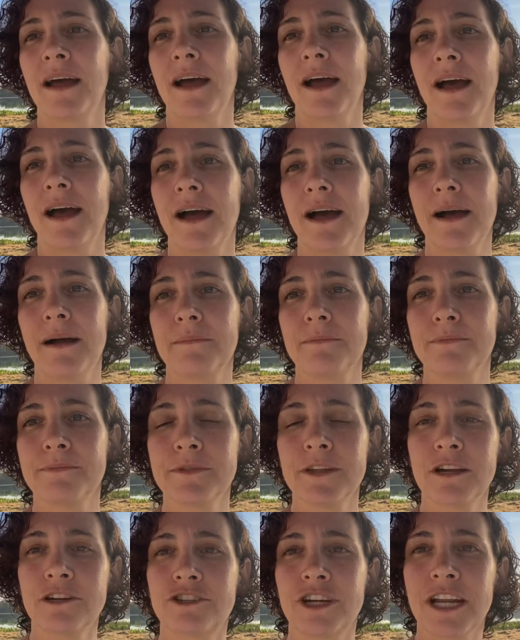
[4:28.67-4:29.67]

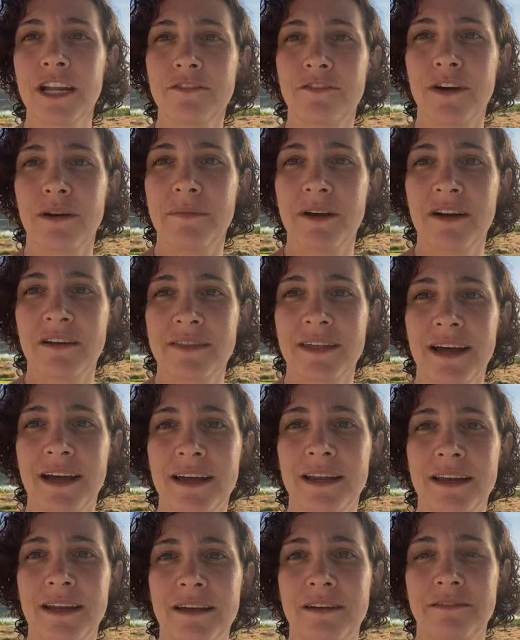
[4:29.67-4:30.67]
training for a
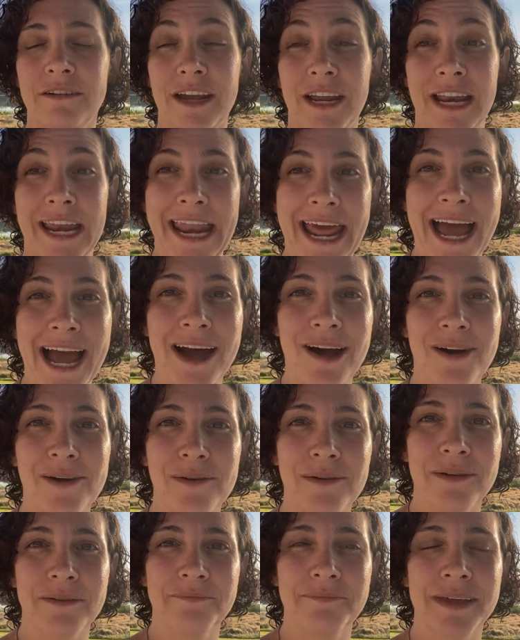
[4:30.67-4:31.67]
marathon right
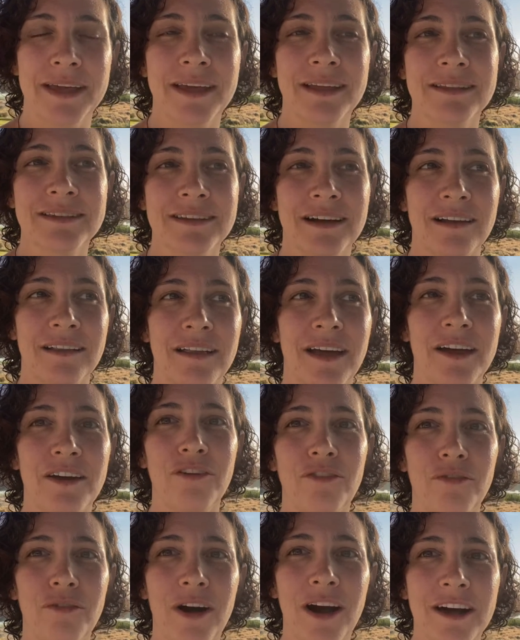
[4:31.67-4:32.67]
now means a lot
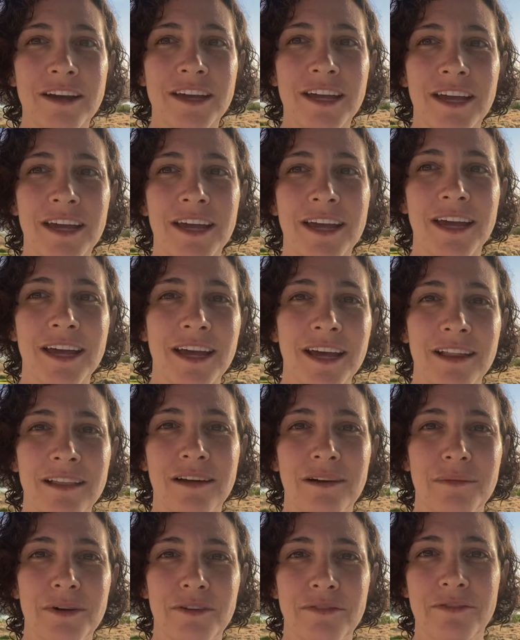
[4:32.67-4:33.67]
of walking, a
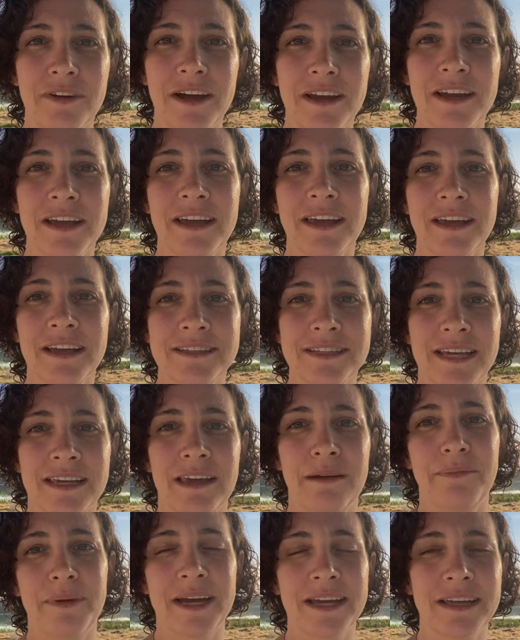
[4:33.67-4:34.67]
little bit of running as I
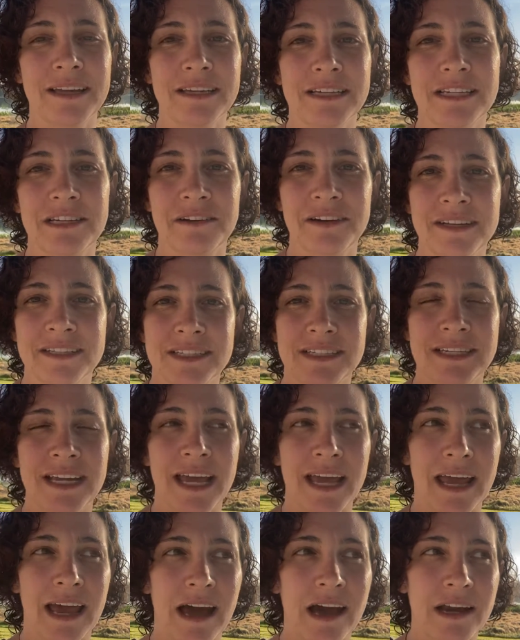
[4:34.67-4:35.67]
get back into it.
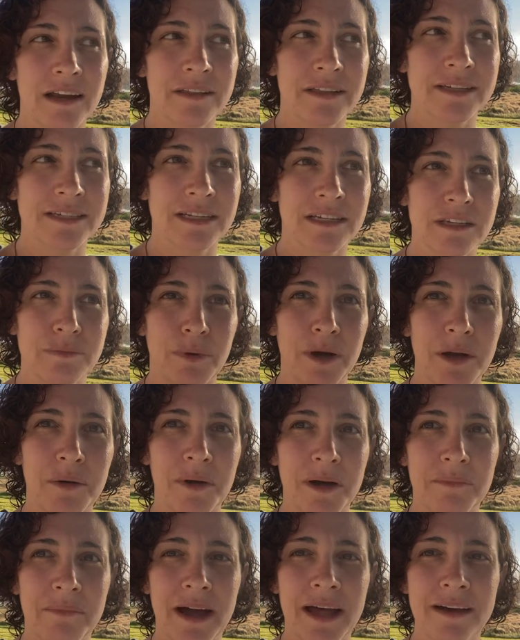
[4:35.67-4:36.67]
Today, out of the
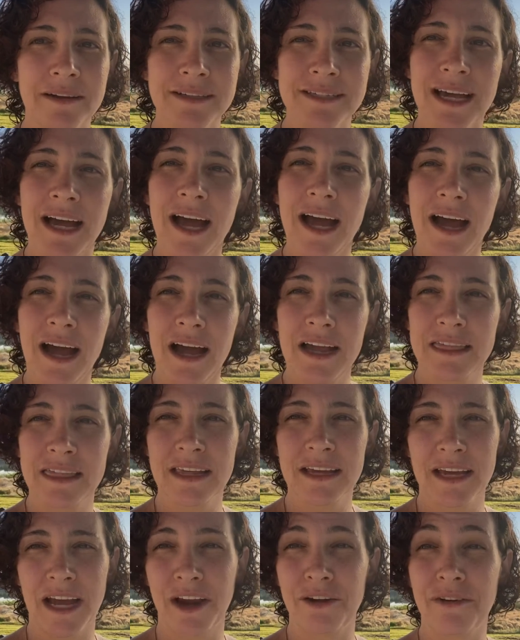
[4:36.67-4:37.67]
6.1 miles, I
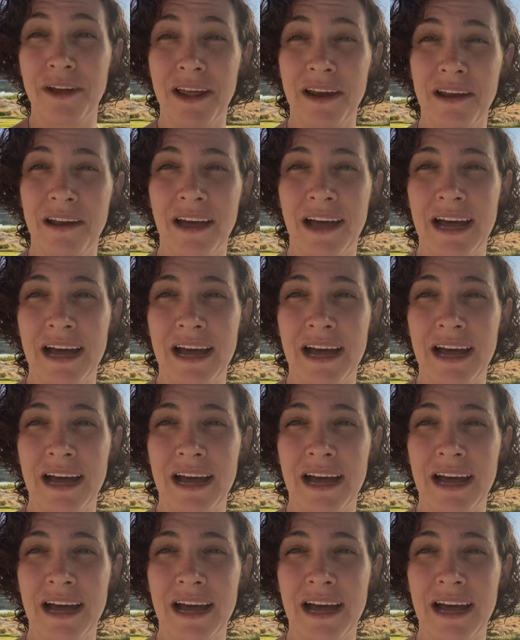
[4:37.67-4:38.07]
think I ran